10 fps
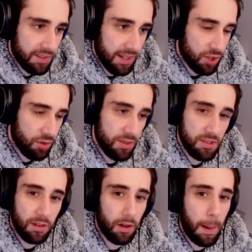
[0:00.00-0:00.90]
texture
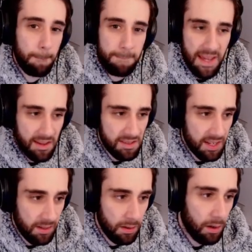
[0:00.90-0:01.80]
is
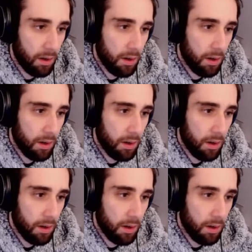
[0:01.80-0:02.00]
amazing.